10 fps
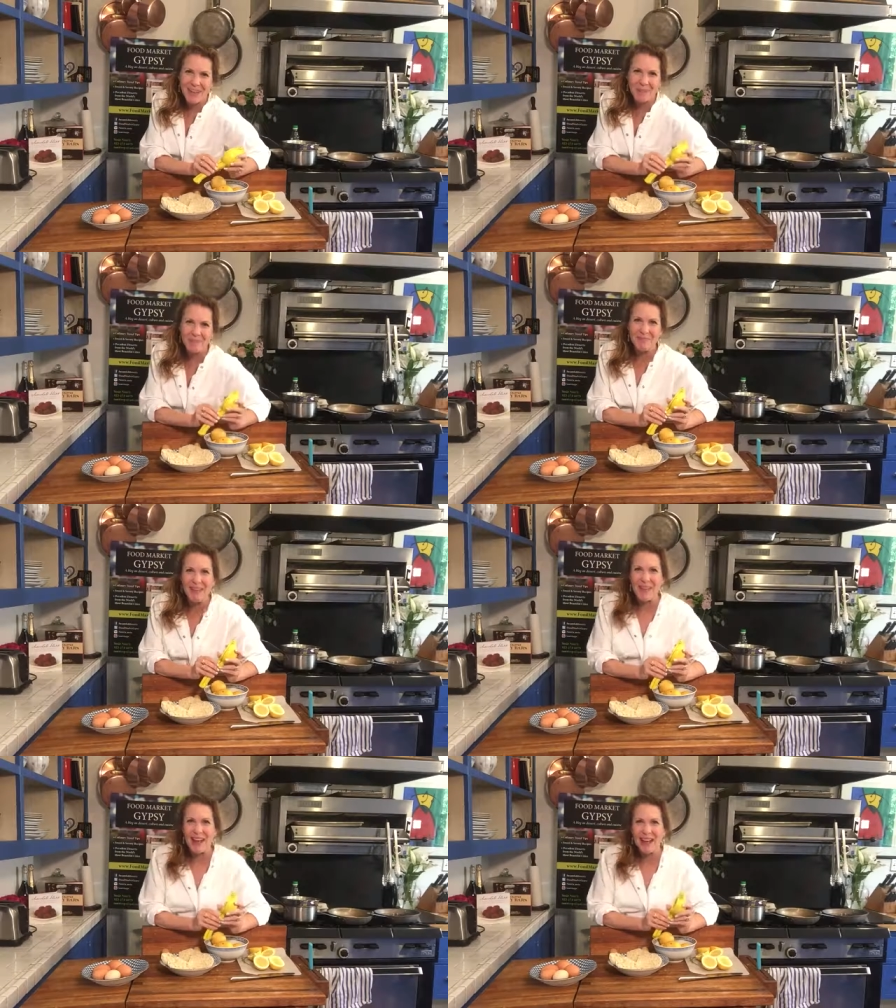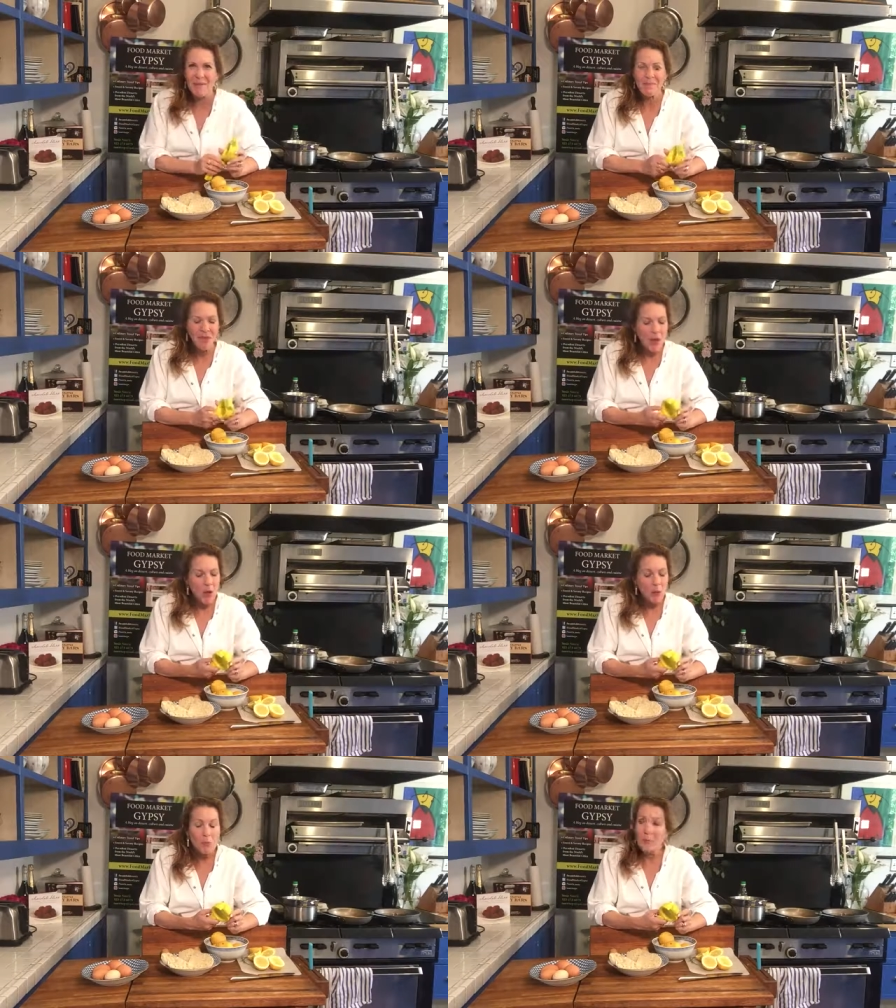item, okay?
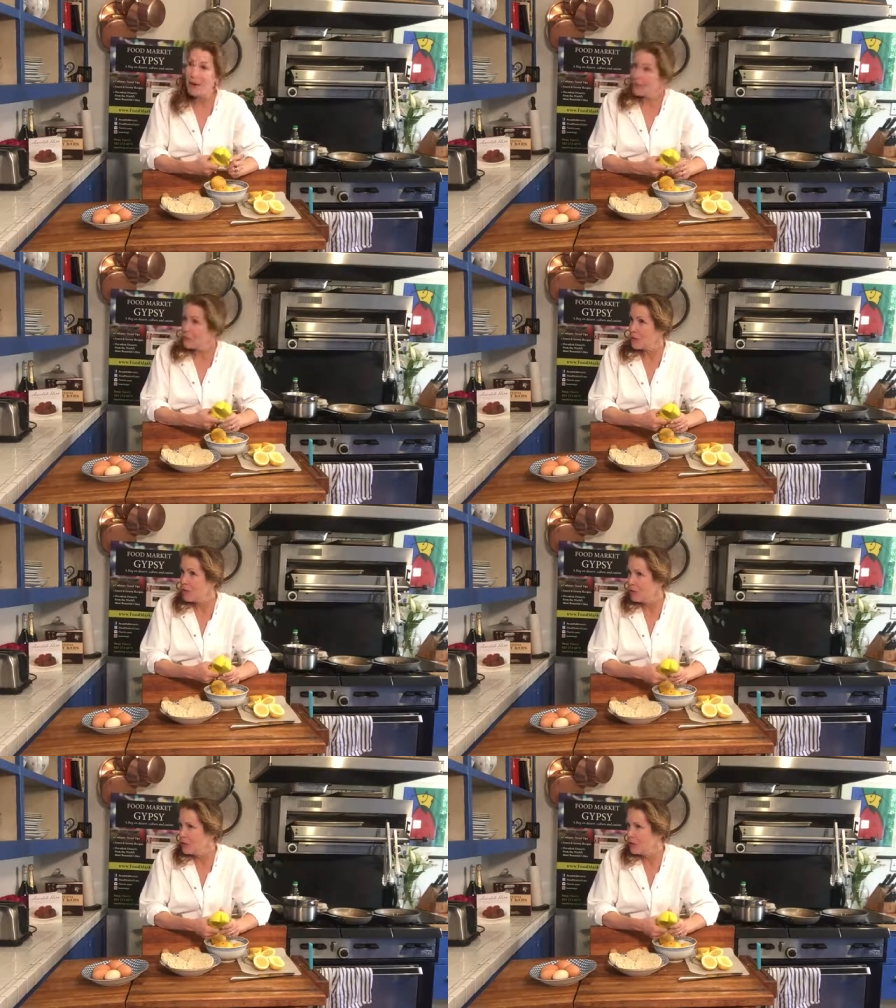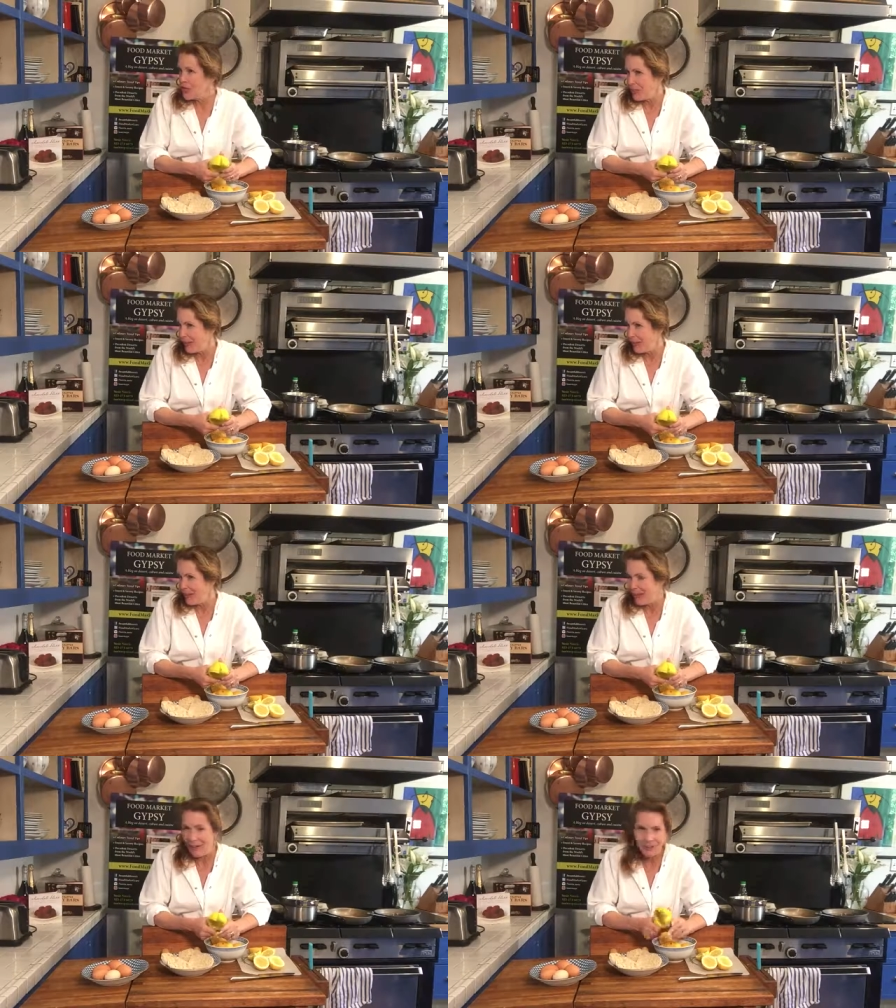We might even drink it with a little
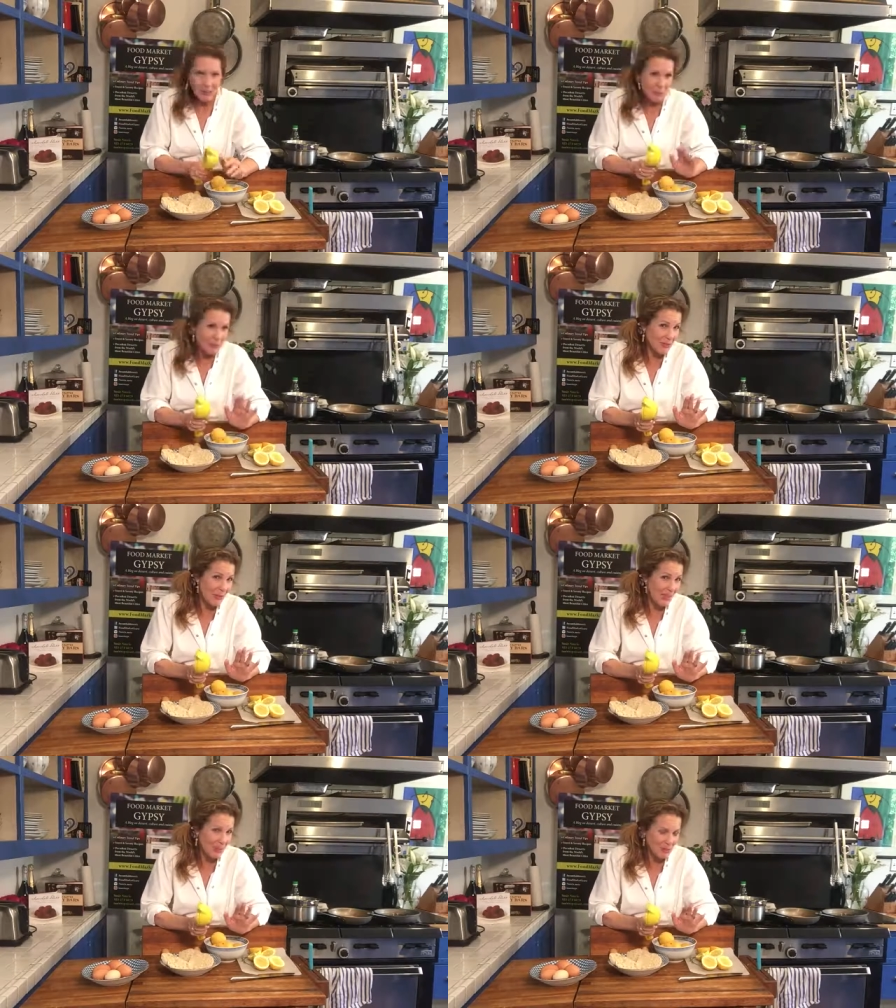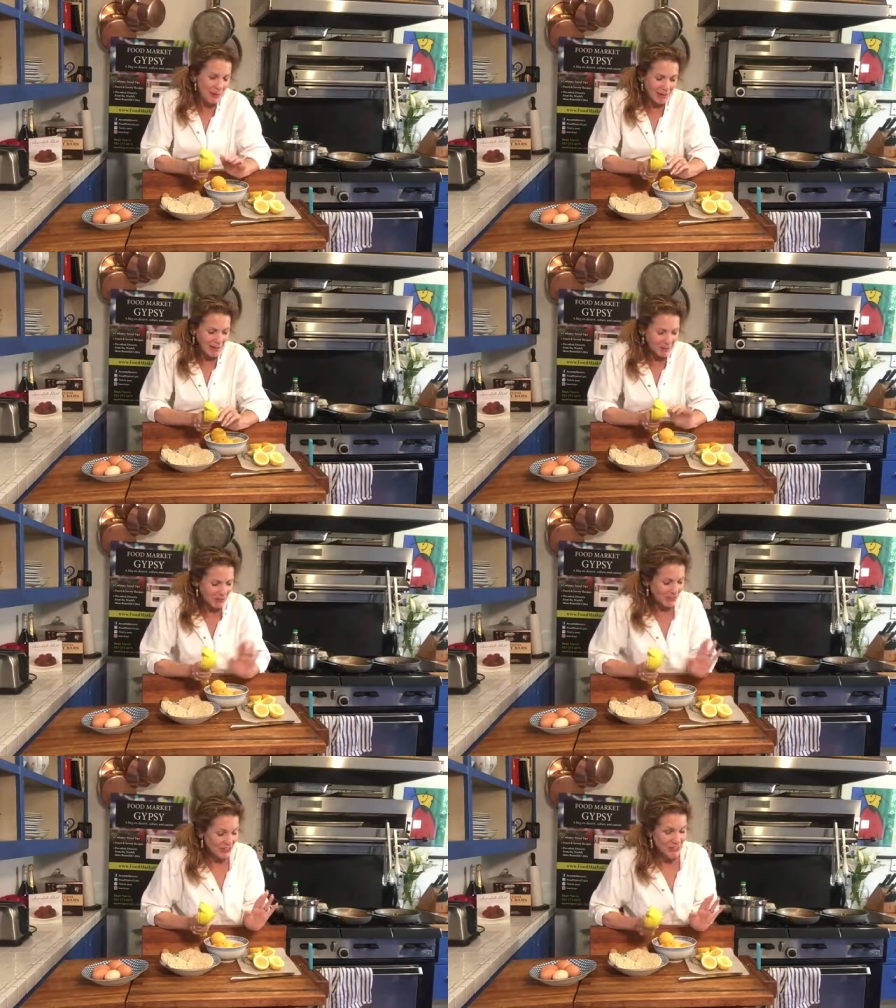champagne. I don't know. We're thinking about it.
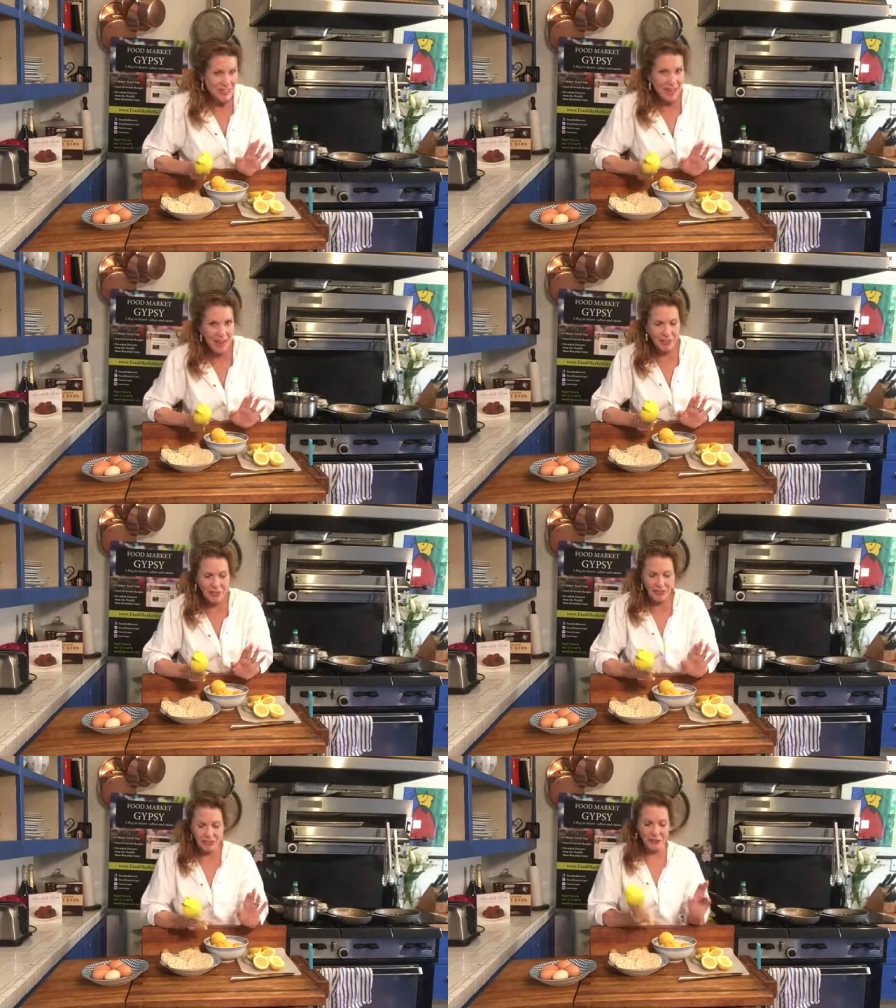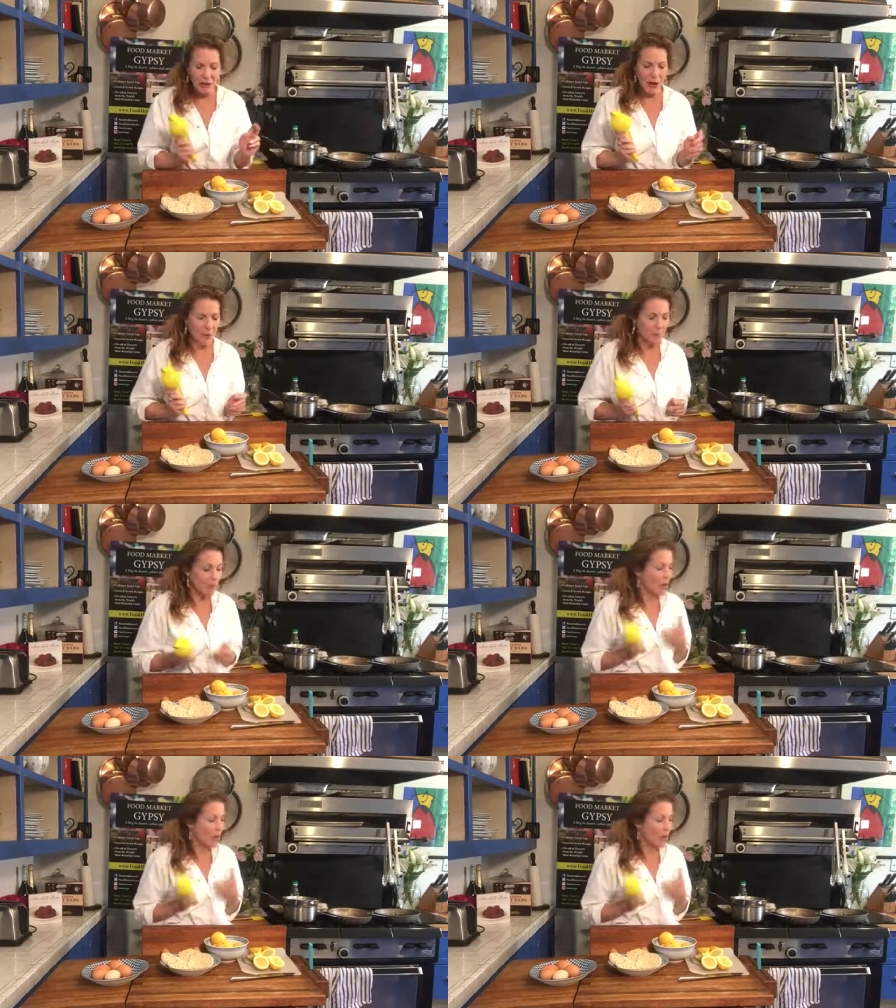See how things go.